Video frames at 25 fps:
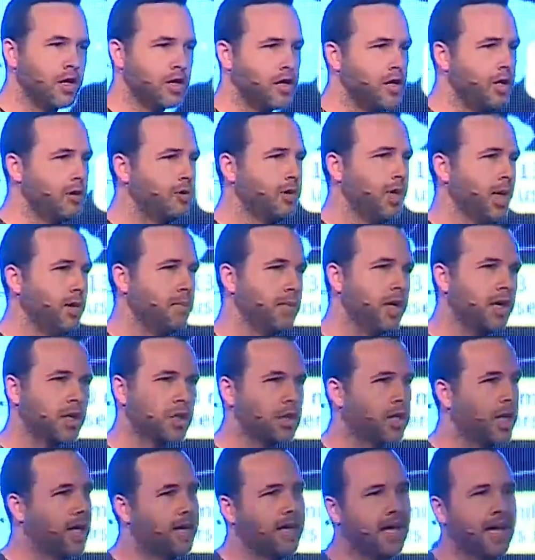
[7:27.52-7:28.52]
Europe,
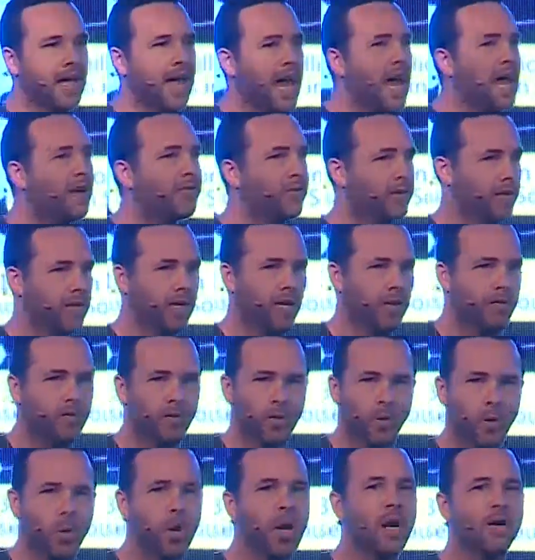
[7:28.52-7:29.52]
China, Africa,
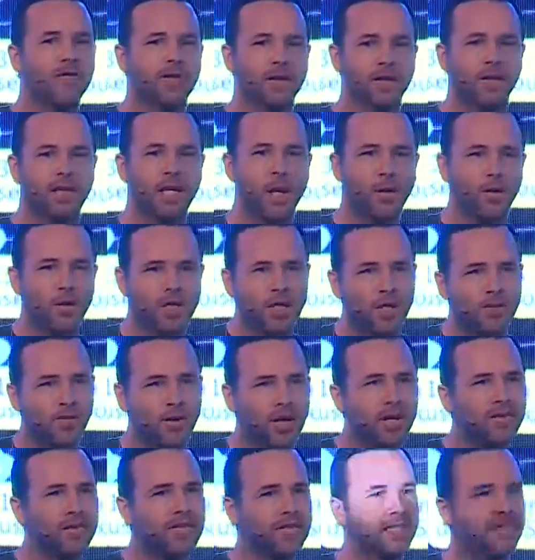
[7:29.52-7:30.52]
wherever. Can we
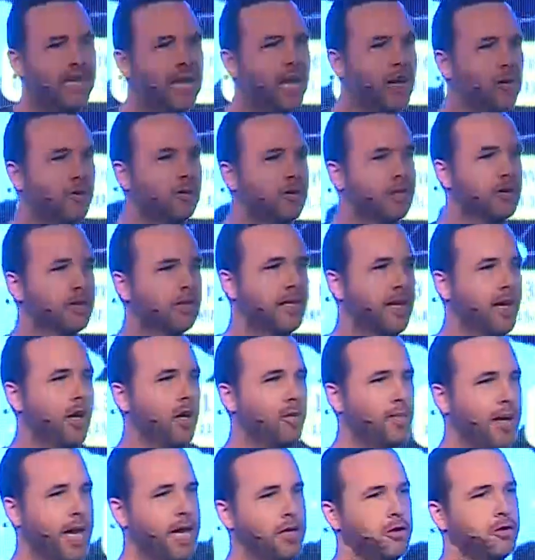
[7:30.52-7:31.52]
spread this out to
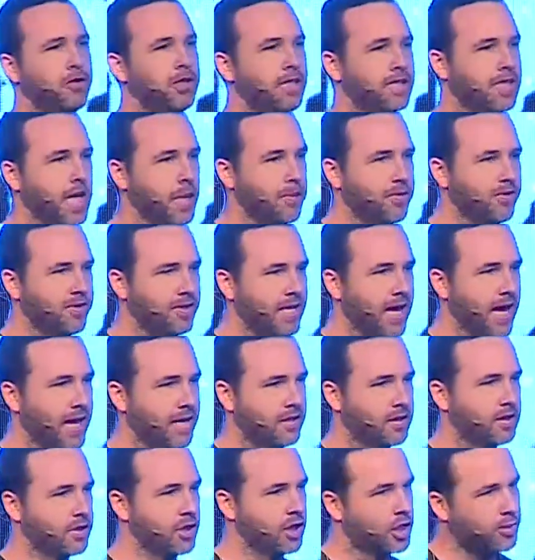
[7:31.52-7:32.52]
help handle these type of
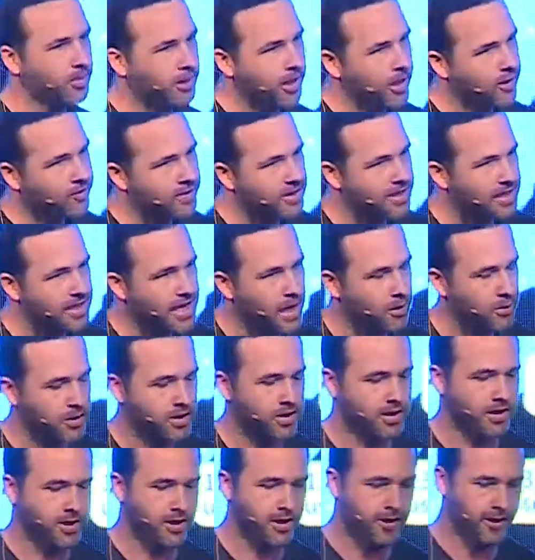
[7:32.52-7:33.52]
attacks, to spread out this network
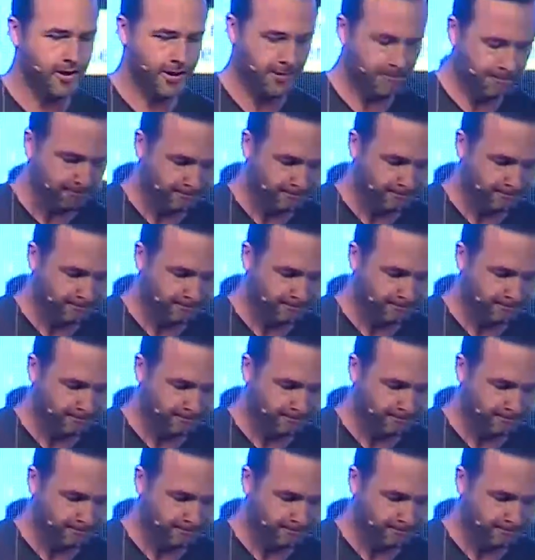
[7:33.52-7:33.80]
security?